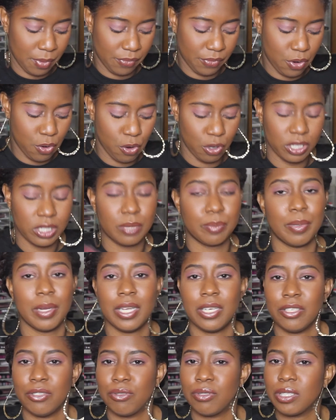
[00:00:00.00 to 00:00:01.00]
of course,
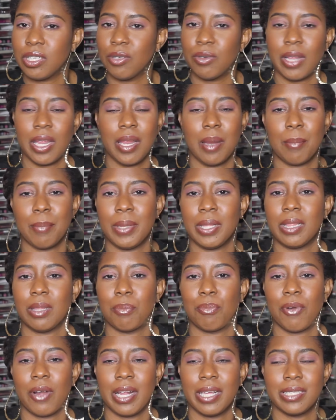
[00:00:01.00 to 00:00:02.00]
but you still can't beat the
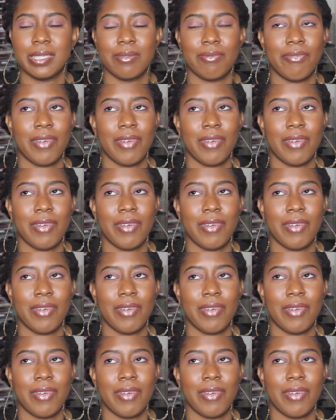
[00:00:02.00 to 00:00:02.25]
price.